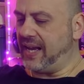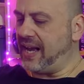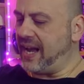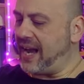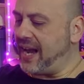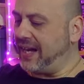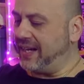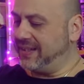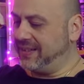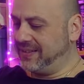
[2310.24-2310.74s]

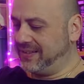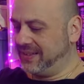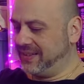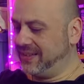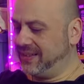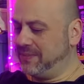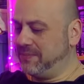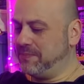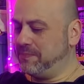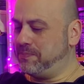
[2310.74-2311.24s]
Ah,
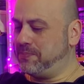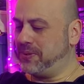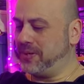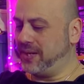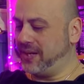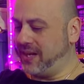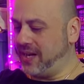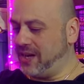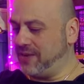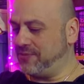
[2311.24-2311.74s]

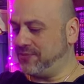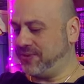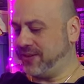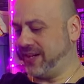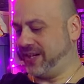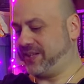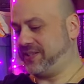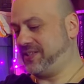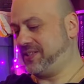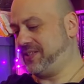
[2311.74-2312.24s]

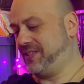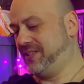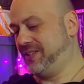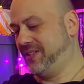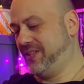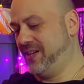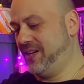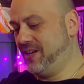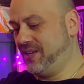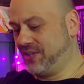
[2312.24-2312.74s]
perfect.
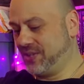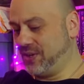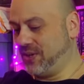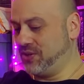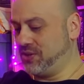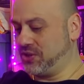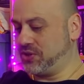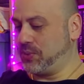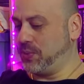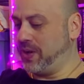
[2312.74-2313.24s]
Sorry,
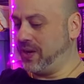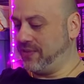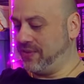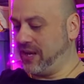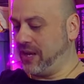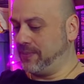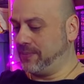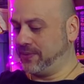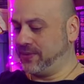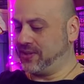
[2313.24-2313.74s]
just the way I've
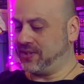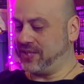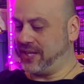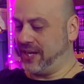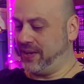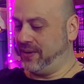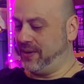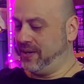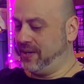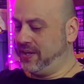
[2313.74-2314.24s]
labelled this
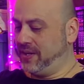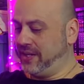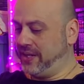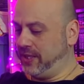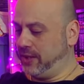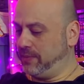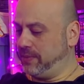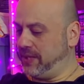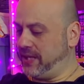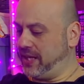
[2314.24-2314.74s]
down.
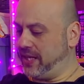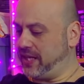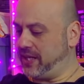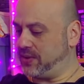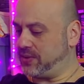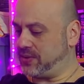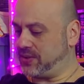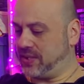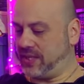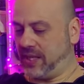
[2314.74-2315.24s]
Hillbilly
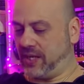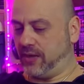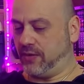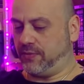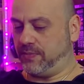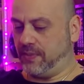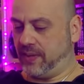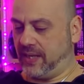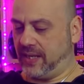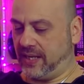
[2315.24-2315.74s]
house. Get
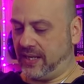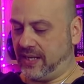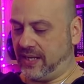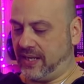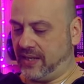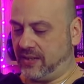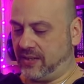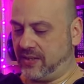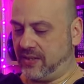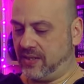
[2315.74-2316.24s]
off my
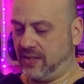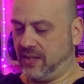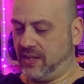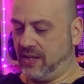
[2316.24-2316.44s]
land.